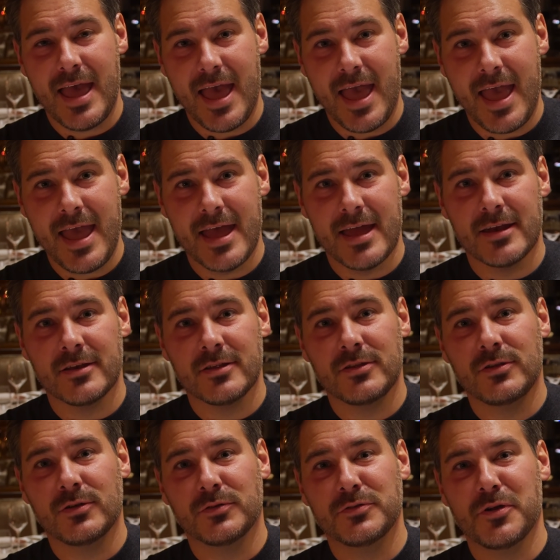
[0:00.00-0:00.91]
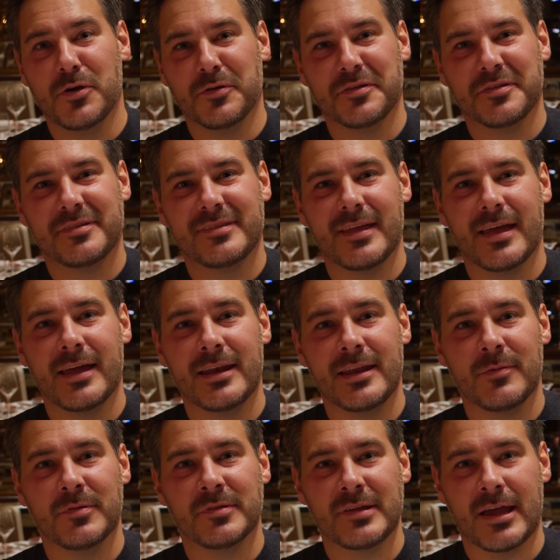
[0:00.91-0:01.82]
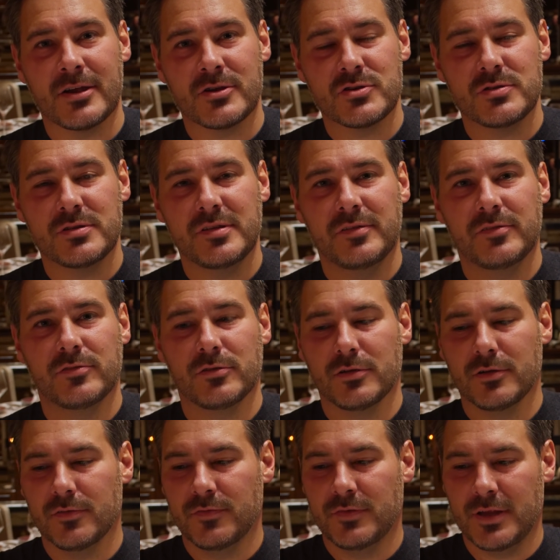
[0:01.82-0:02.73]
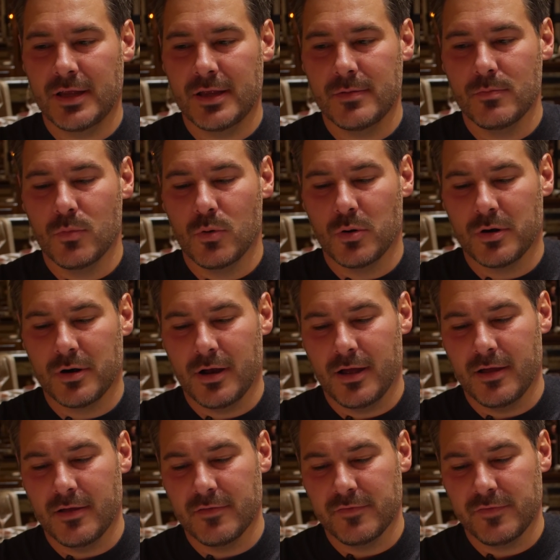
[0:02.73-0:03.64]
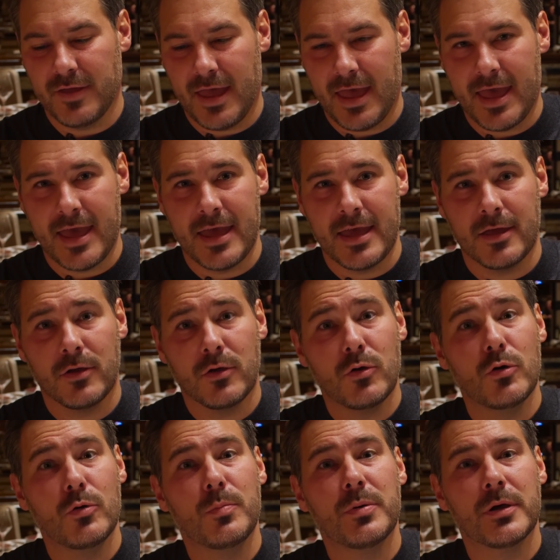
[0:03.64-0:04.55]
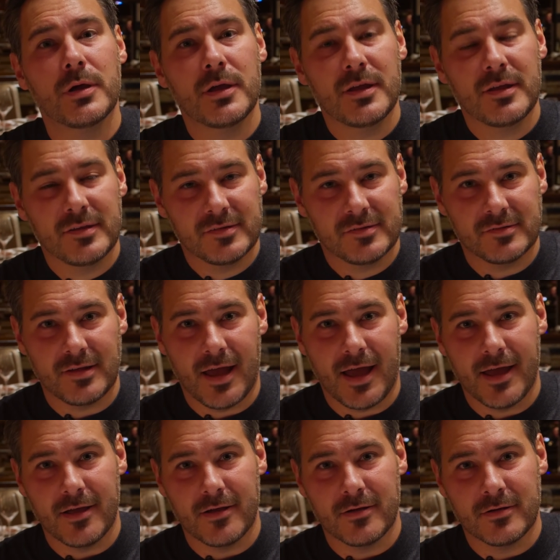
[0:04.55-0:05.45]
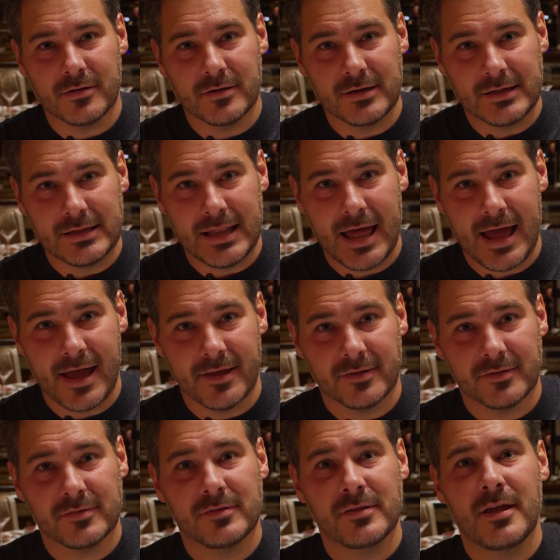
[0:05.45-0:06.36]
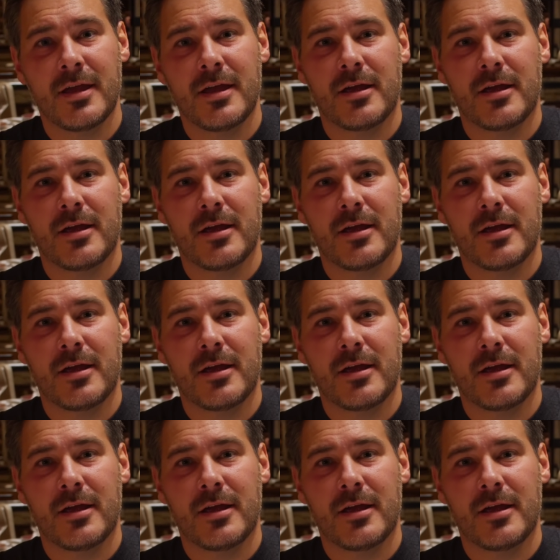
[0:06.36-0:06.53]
And you'll notice that it was actually served in more of a coupe style glass